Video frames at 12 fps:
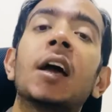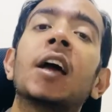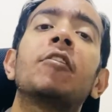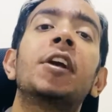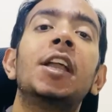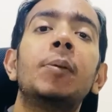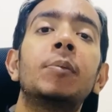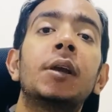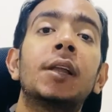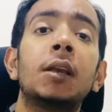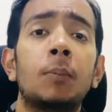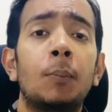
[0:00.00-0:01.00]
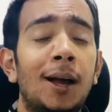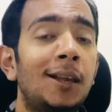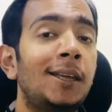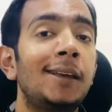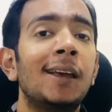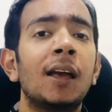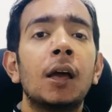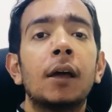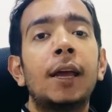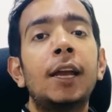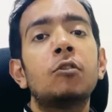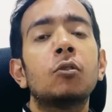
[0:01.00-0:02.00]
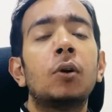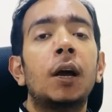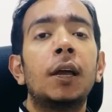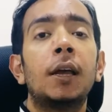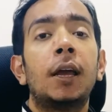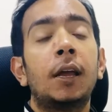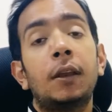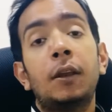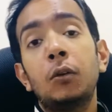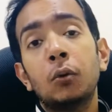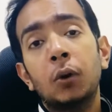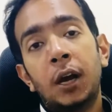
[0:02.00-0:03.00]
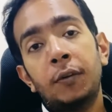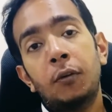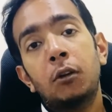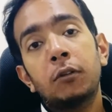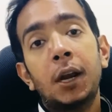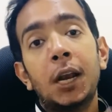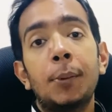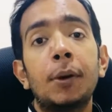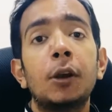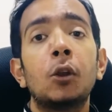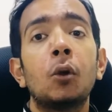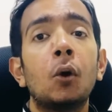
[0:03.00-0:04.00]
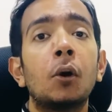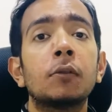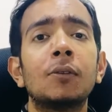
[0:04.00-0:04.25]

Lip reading: I've redeemed it in Bali, right? So I've also redeemed in New York.